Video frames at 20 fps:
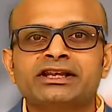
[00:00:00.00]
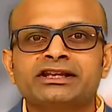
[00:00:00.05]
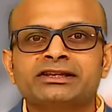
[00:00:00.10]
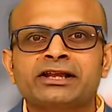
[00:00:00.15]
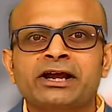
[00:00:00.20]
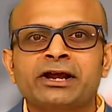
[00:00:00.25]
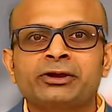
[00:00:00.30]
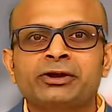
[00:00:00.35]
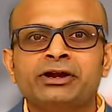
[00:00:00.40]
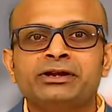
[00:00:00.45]
the
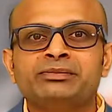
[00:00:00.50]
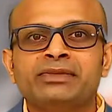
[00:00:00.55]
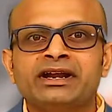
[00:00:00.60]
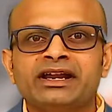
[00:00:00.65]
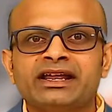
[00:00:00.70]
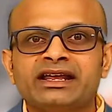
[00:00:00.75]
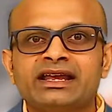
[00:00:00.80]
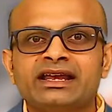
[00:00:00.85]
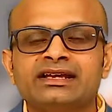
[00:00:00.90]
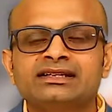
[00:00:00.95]
thyroid
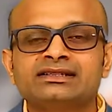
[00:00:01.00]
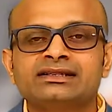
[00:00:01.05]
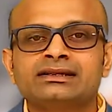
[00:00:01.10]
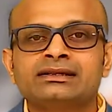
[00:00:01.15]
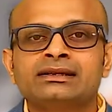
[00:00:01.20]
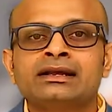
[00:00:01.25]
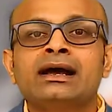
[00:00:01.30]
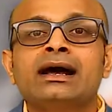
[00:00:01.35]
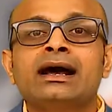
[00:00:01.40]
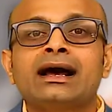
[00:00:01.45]
medication
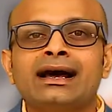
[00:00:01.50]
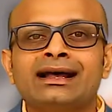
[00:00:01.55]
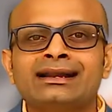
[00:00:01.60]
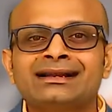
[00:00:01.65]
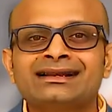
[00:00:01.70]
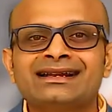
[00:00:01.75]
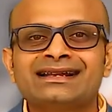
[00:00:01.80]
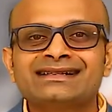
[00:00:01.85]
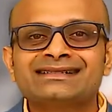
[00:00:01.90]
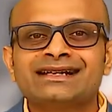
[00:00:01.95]

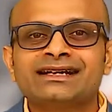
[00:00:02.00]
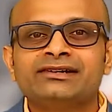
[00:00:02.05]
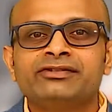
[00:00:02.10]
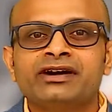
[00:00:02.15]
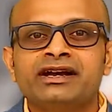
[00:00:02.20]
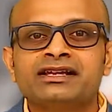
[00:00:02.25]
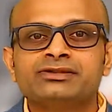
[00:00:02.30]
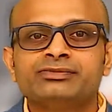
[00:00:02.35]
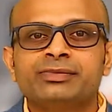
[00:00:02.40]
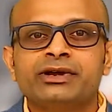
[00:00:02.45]
unless
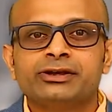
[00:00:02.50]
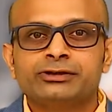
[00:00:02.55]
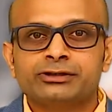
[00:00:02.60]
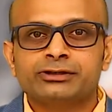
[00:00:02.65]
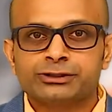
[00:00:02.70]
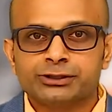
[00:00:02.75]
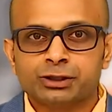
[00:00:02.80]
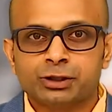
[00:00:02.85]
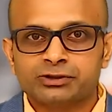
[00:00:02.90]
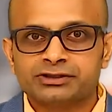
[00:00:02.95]
advised by your
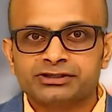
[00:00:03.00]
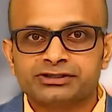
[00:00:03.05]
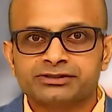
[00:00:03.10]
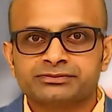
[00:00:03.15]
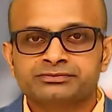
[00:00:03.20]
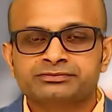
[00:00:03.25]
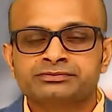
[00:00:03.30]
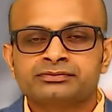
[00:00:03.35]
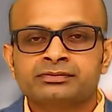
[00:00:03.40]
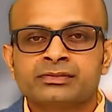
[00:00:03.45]
doctor.
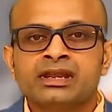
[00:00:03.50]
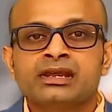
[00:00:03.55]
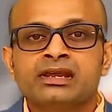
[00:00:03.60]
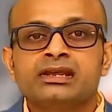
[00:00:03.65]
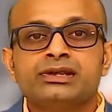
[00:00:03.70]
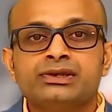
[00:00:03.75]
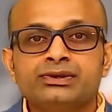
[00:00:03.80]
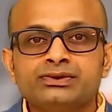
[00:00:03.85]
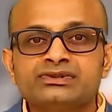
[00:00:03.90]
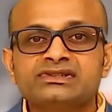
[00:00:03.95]

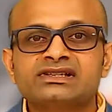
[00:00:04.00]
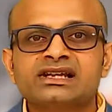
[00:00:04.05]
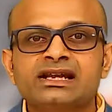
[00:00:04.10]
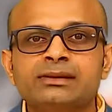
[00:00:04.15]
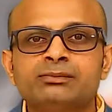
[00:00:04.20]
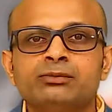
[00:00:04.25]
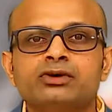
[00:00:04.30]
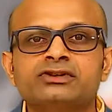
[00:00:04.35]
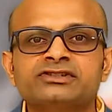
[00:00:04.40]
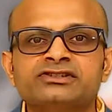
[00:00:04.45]
Usually,
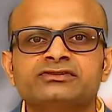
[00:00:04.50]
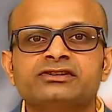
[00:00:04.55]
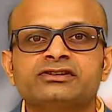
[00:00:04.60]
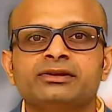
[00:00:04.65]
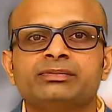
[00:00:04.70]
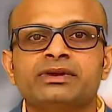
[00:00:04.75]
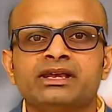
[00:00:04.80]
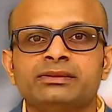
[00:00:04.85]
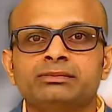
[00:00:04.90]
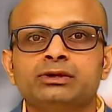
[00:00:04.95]
most of the
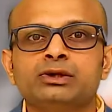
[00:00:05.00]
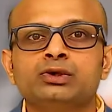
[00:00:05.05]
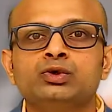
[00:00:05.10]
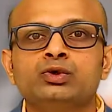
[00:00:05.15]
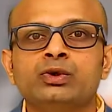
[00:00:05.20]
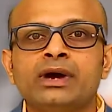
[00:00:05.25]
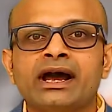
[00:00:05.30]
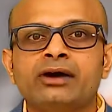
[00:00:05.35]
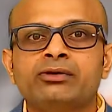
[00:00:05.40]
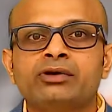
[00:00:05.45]
people
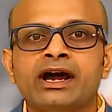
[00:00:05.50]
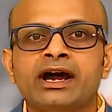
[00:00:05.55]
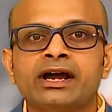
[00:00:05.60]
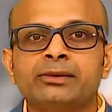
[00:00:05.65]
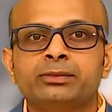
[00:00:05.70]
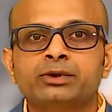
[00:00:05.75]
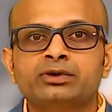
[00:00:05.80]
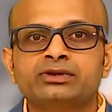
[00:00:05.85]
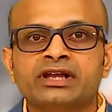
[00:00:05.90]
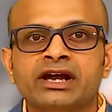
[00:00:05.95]
who have
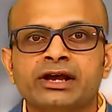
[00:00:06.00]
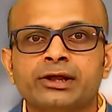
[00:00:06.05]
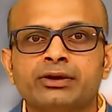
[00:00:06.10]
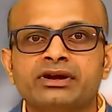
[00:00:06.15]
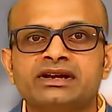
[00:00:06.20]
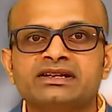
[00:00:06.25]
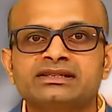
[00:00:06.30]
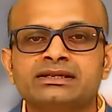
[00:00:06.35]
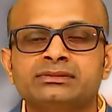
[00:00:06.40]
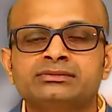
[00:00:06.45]

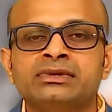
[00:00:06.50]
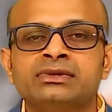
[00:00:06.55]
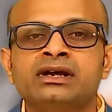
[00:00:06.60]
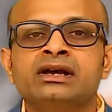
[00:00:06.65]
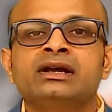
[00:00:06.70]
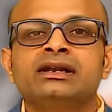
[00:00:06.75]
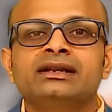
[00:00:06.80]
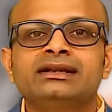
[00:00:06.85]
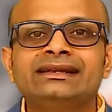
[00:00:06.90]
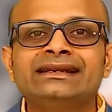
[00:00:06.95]

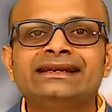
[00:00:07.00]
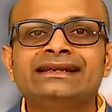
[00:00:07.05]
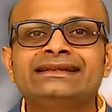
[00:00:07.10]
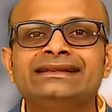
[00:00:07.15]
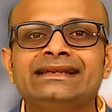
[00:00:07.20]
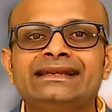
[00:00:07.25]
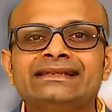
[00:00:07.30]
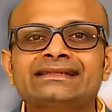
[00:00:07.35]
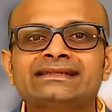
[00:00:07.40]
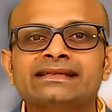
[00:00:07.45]
hypothyroidism
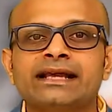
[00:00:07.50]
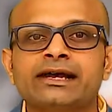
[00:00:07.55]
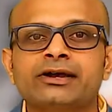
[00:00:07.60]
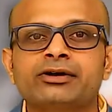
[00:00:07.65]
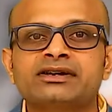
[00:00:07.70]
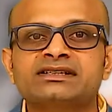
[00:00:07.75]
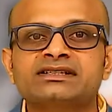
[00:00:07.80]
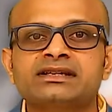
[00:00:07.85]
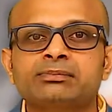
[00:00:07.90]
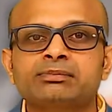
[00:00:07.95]
need these
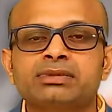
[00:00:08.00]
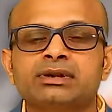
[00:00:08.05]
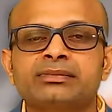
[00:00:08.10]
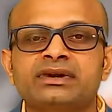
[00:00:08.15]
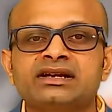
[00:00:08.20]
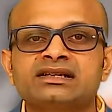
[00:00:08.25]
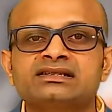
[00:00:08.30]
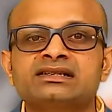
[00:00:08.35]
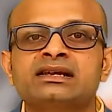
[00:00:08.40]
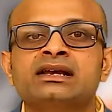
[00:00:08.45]
thyroid
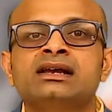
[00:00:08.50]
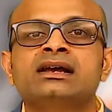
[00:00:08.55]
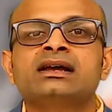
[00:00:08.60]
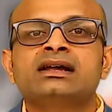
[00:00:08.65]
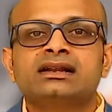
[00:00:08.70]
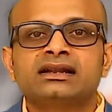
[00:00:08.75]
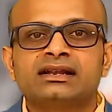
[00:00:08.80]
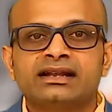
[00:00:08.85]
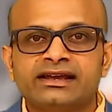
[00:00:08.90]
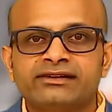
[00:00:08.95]
supplements
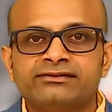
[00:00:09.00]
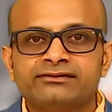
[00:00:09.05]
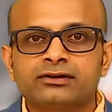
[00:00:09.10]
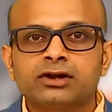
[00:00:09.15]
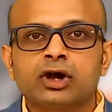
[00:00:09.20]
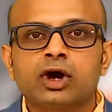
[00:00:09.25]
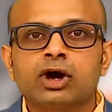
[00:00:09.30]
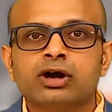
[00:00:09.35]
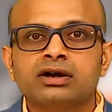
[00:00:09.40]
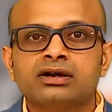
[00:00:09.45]

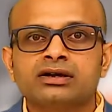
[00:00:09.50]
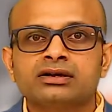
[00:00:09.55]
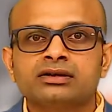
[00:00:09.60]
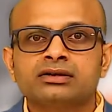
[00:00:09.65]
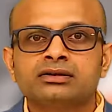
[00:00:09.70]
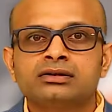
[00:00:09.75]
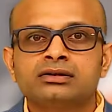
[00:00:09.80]
lifelong.